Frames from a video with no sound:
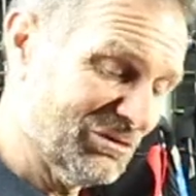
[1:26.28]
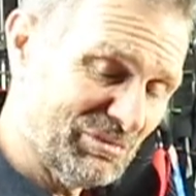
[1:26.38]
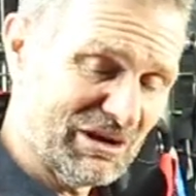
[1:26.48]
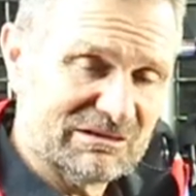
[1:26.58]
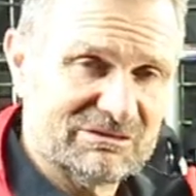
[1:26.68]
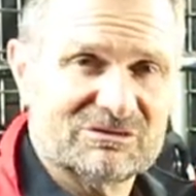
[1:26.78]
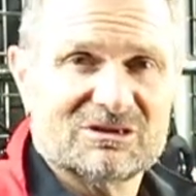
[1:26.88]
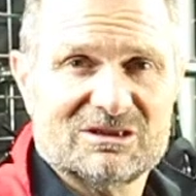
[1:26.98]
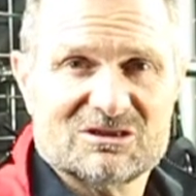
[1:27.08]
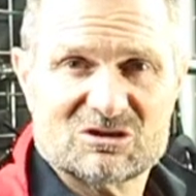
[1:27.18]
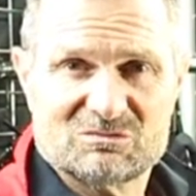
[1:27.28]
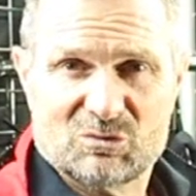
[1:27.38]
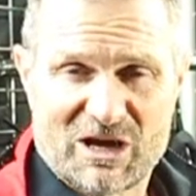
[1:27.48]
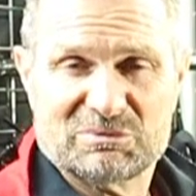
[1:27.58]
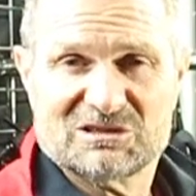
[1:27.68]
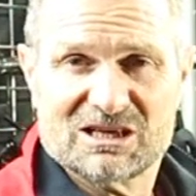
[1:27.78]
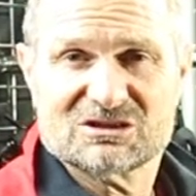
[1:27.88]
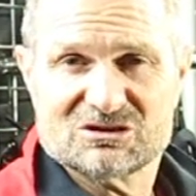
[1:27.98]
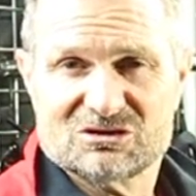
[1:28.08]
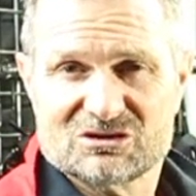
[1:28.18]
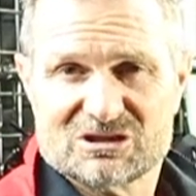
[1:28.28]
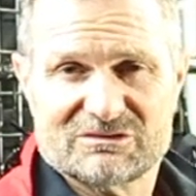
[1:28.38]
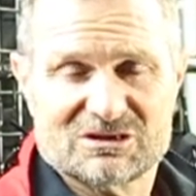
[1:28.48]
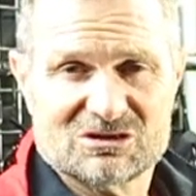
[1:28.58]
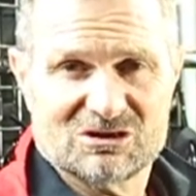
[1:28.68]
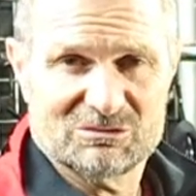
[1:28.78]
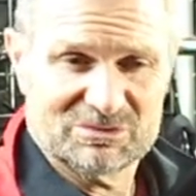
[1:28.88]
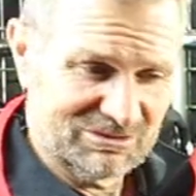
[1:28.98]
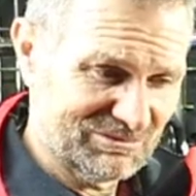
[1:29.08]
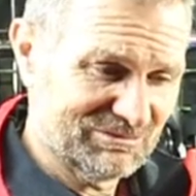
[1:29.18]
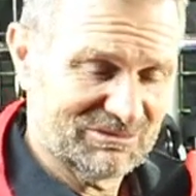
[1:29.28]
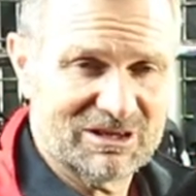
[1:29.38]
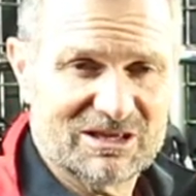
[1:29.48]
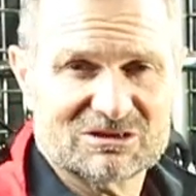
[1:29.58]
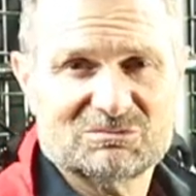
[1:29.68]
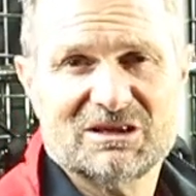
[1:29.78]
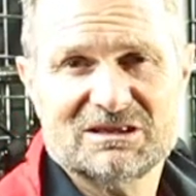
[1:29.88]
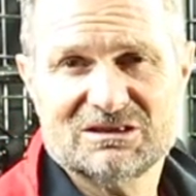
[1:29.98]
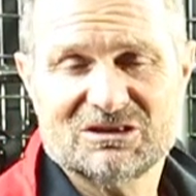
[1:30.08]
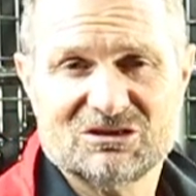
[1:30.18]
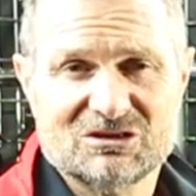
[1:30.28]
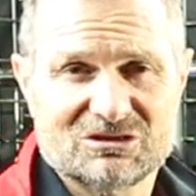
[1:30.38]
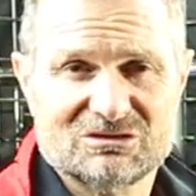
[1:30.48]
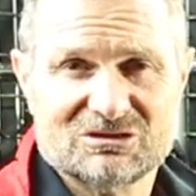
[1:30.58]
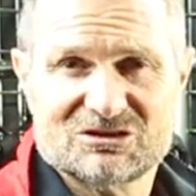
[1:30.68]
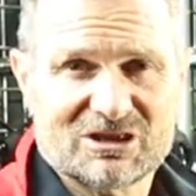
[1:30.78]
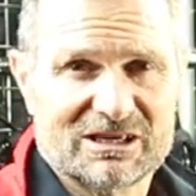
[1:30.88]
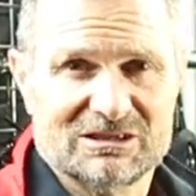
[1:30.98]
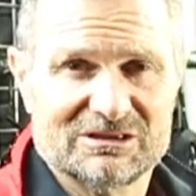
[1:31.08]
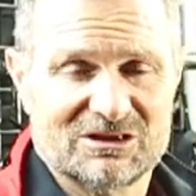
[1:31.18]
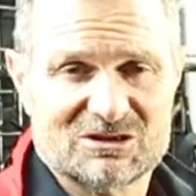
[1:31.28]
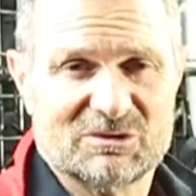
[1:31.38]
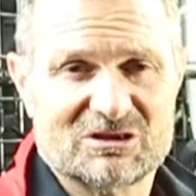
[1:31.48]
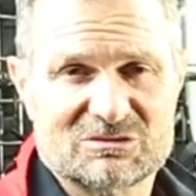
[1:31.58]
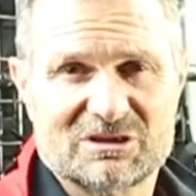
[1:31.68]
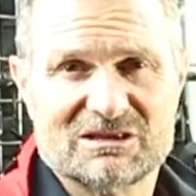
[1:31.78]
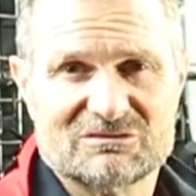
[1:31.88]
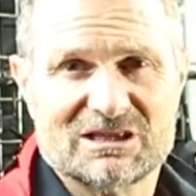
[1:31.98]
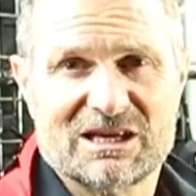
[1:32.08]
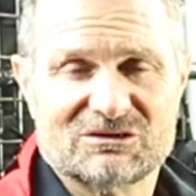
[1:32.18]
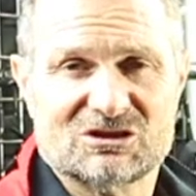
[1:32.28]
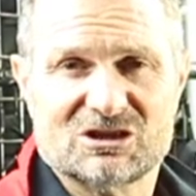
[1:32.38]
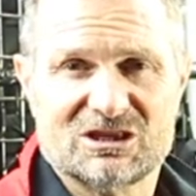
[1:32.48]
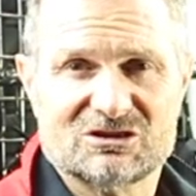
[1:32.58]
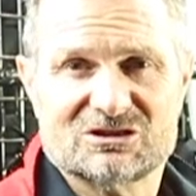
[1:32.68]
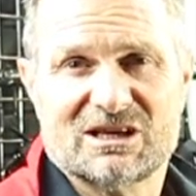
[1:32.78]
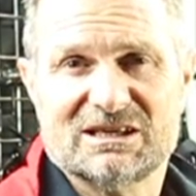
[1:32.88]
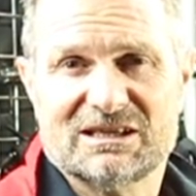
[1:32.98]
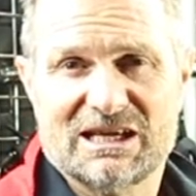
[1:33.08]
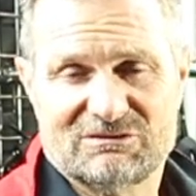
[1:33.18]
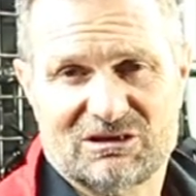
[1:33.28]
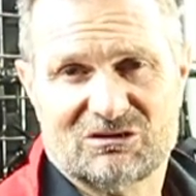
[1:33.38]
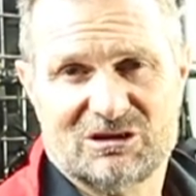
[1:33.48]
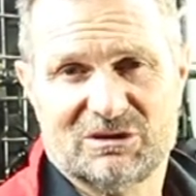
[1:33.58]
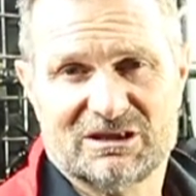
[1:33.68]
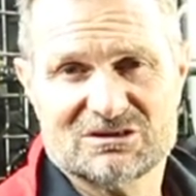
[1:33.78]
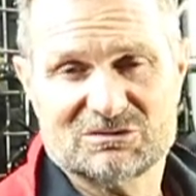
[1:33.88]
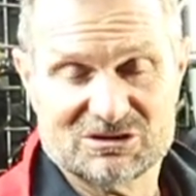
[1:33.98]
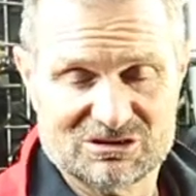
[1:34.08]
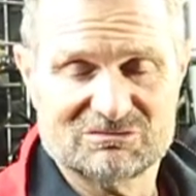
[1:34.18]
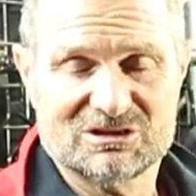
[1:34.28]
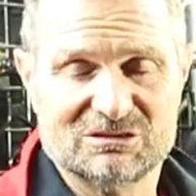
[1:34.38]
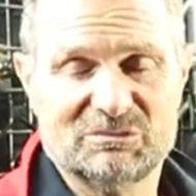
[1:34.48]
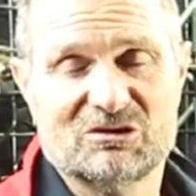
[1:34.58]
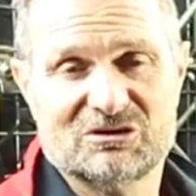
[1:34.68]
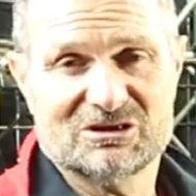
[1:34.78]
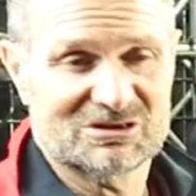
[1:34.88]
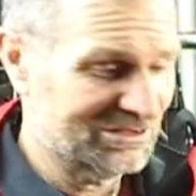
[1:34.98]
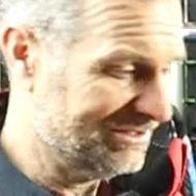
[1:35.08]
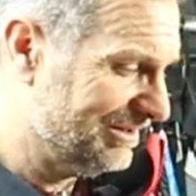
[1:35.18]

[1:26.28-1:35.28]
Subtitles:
A pair of wear protection shorts over the top has meant that you can sail in these boats without really having to change your sailing kit every 3 weeks, which is a real bonus.